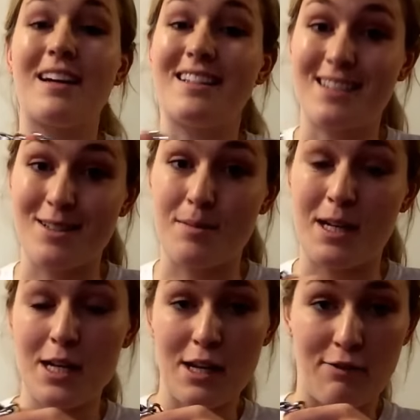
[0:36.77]
It does
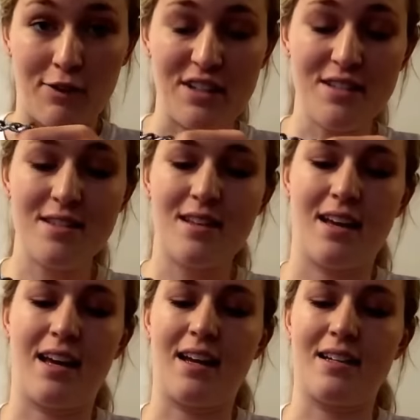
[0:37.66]
make a difference,
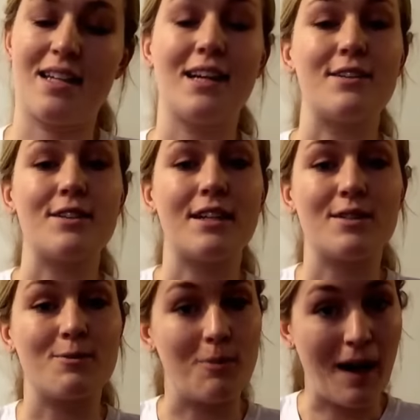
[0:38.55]
and here
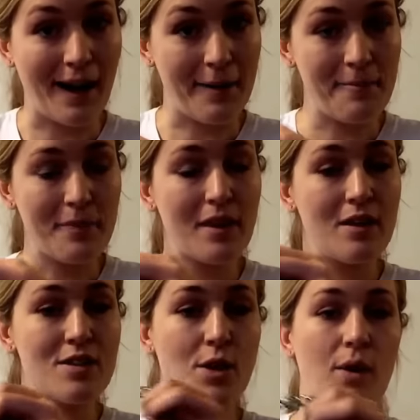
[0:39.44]
is why.
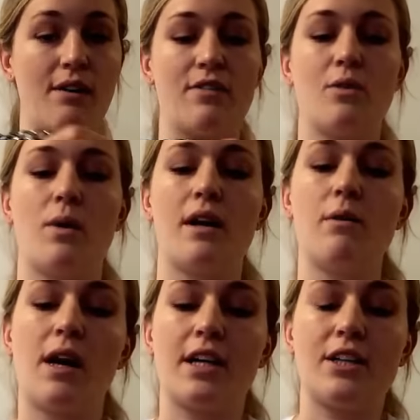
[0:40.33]
So if you want to
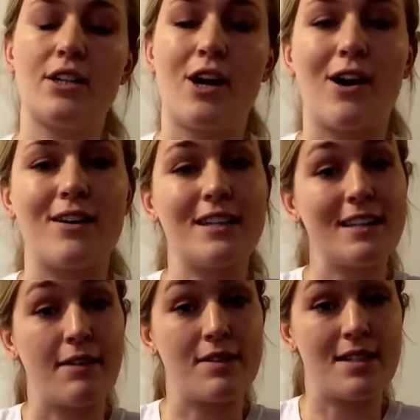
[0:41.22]
walk your dog on the
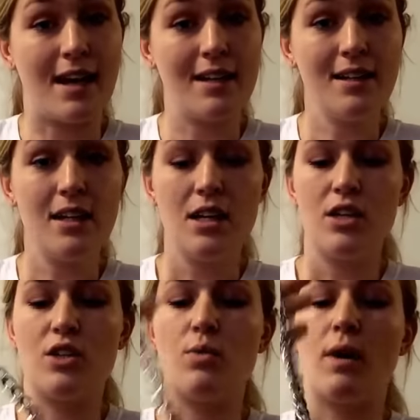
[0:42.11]
left side,
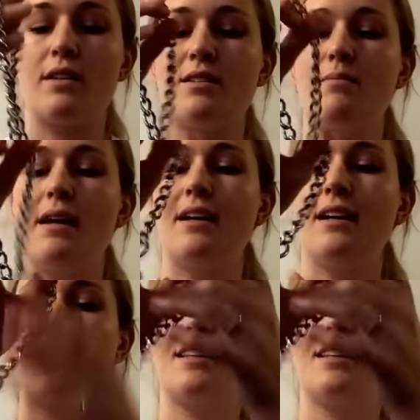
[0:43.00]
you want to make